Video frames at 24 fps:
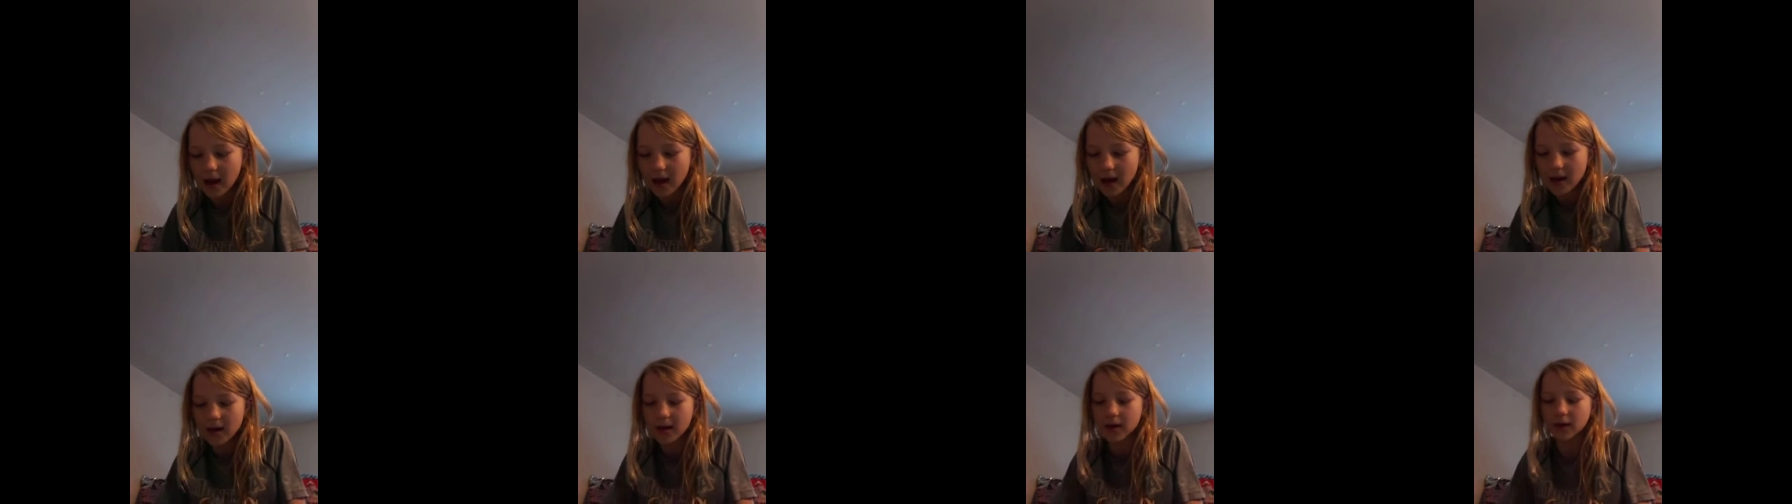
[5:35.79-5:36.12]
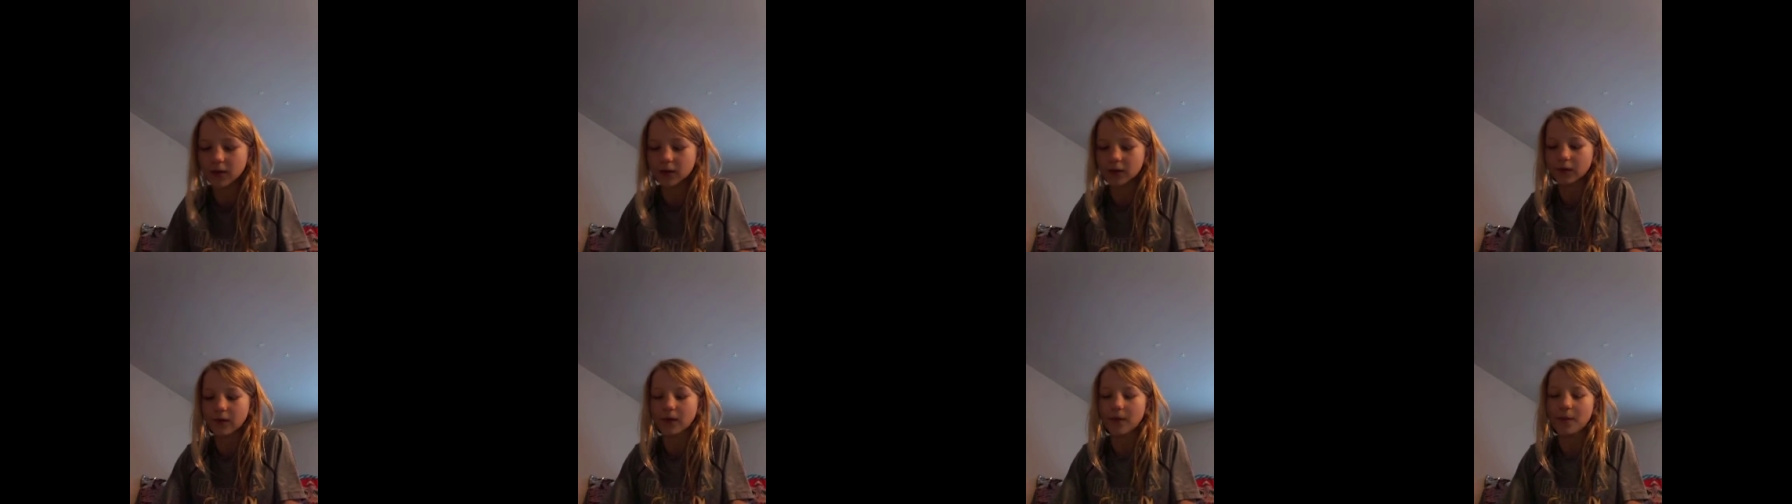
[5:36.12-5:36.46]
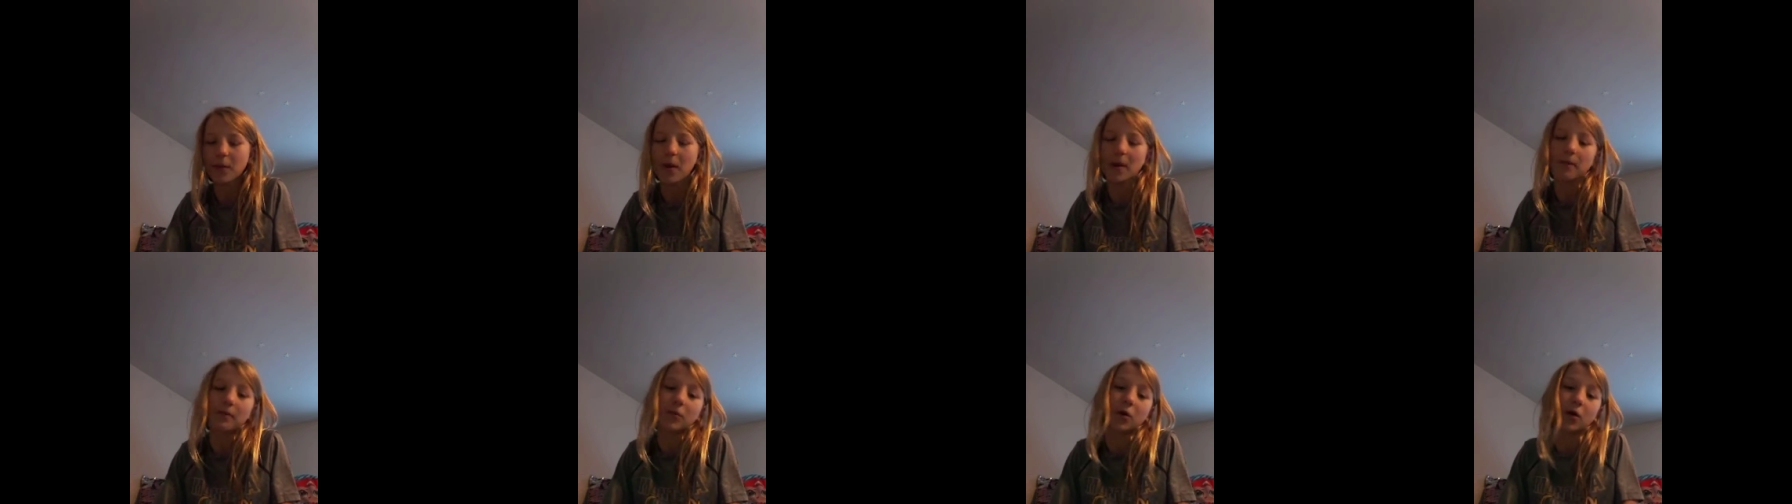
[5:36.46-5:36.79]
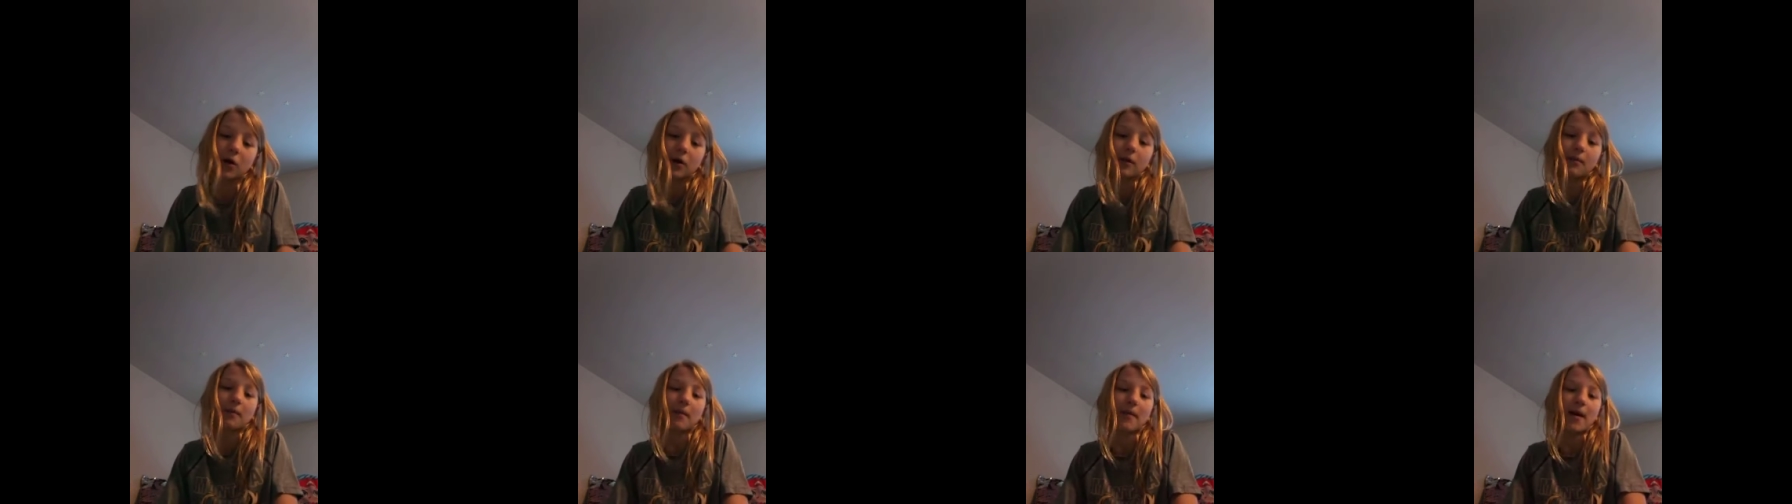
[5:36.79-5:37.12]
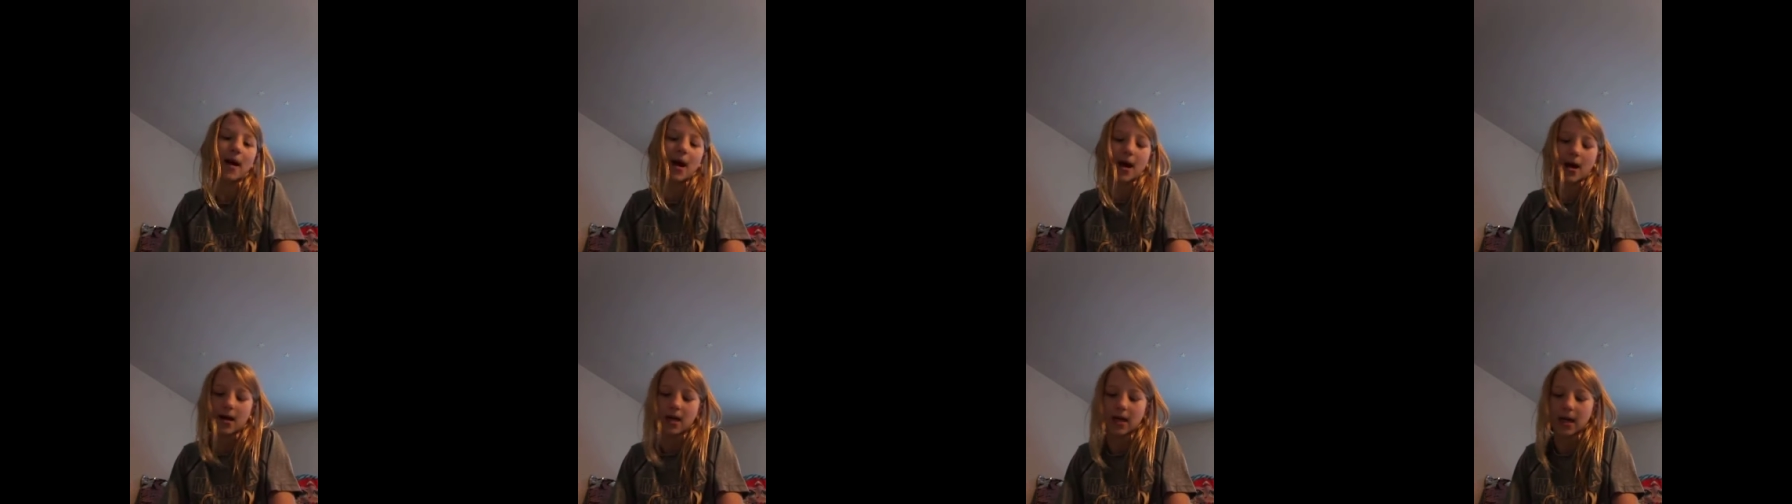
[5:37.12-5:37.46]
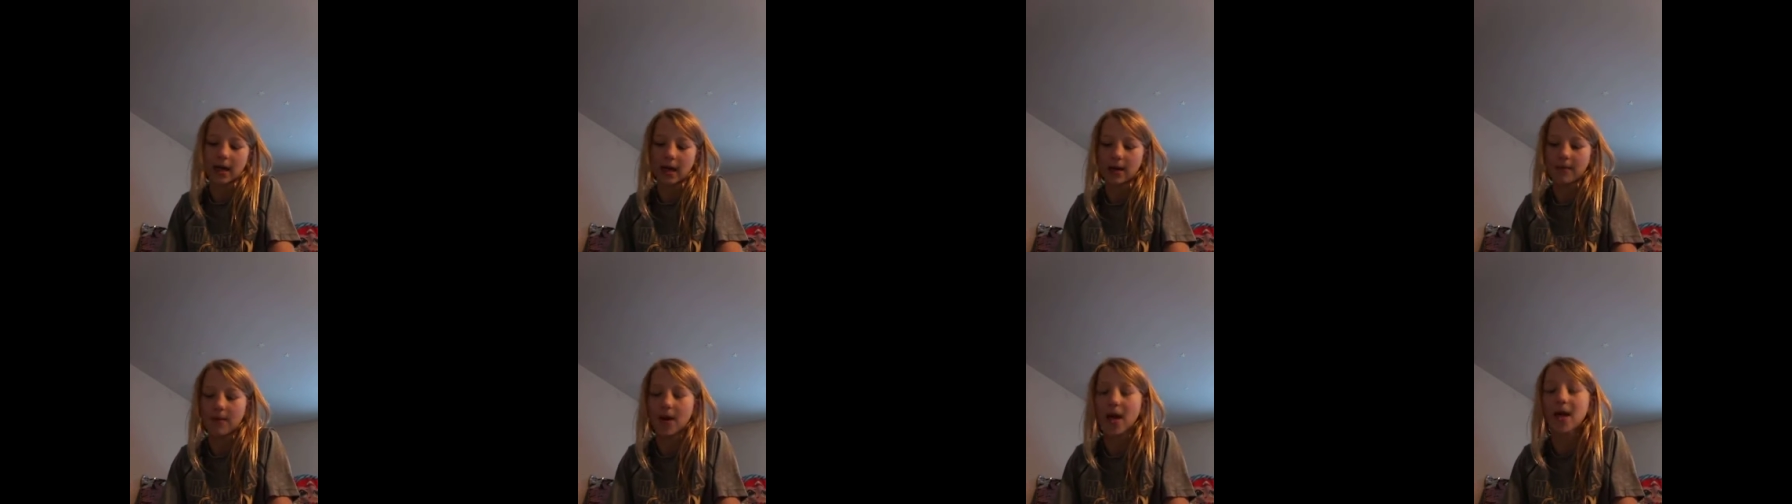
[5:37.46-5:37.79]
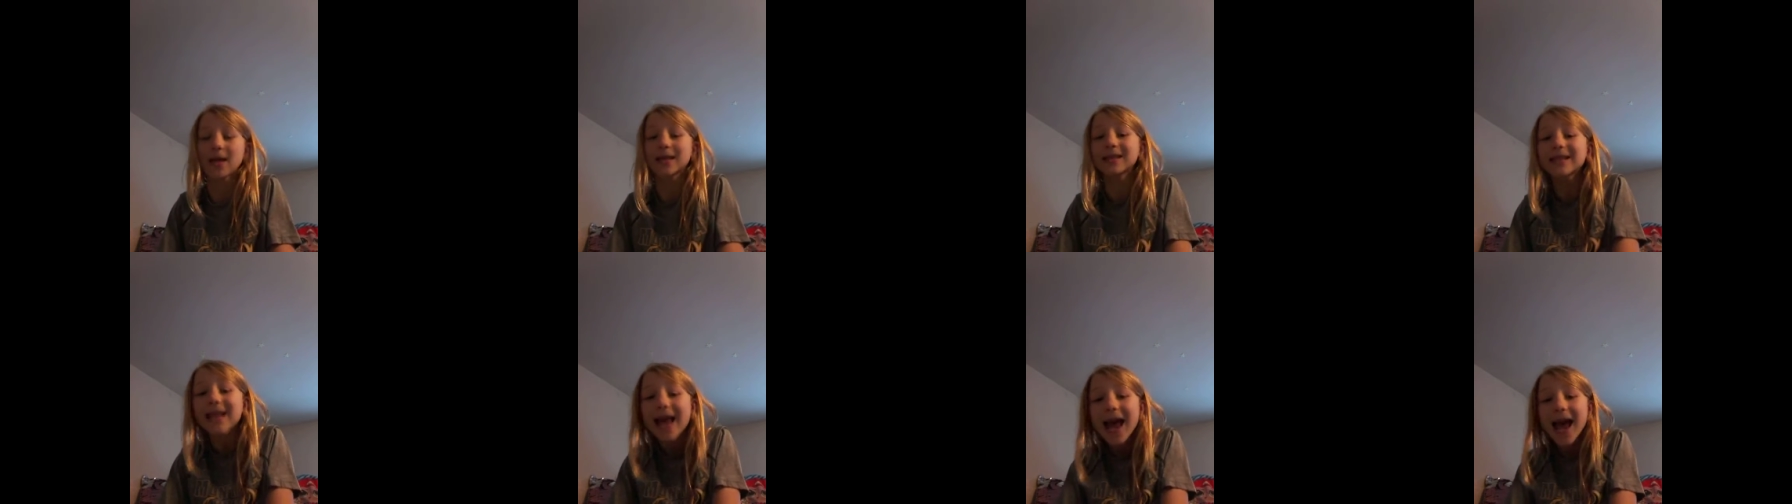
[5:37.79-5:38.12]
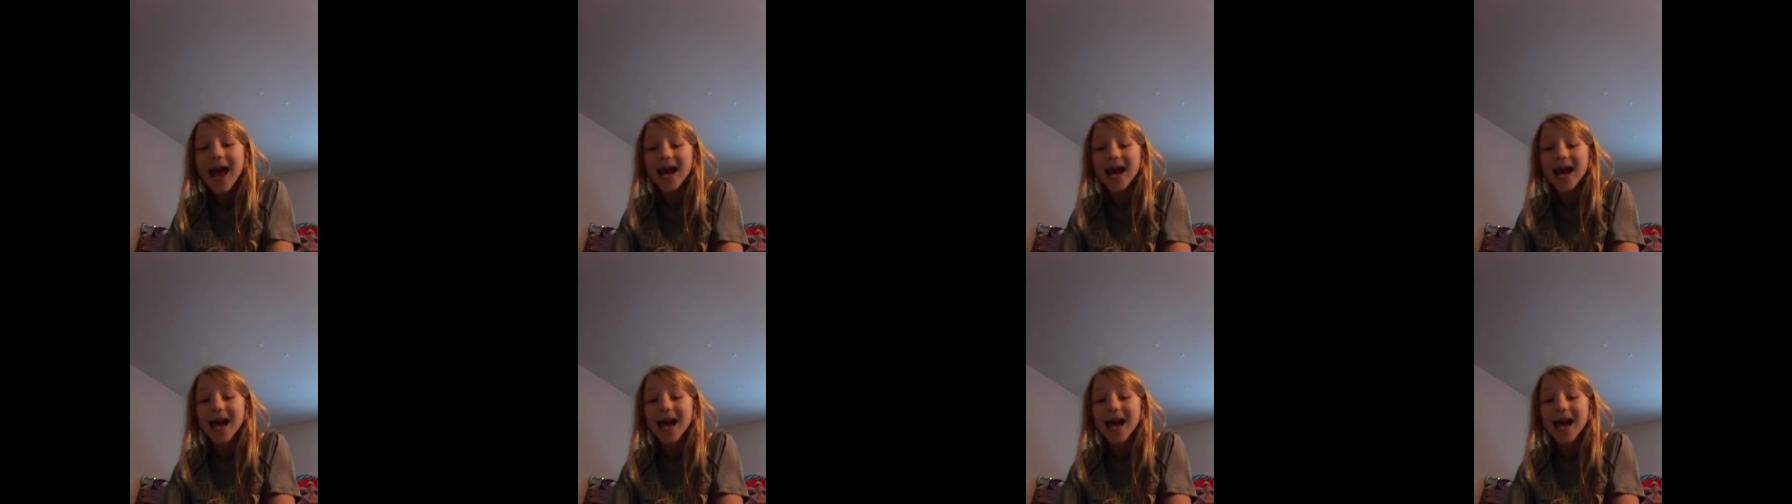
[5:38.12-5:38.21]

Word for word: And remember, my name is